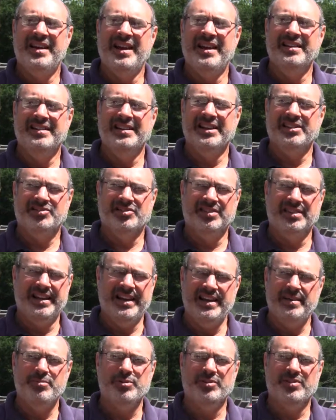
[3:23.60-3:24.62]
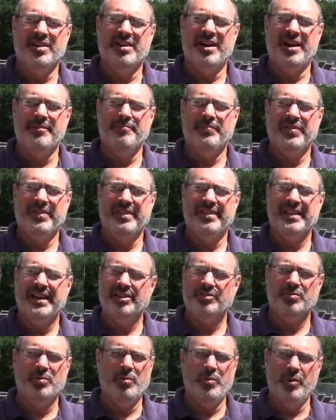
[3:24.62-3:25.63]
and less labor time,
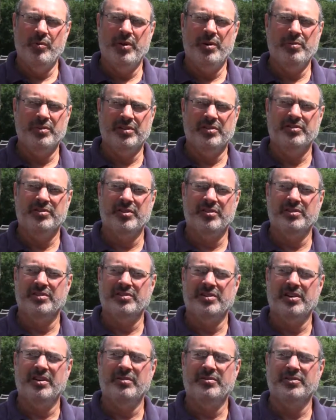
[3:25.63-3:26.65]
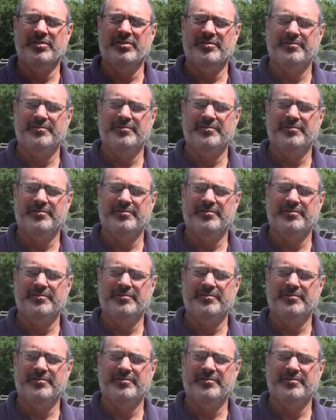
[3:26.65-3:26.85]
that's when we went with the circuit solver.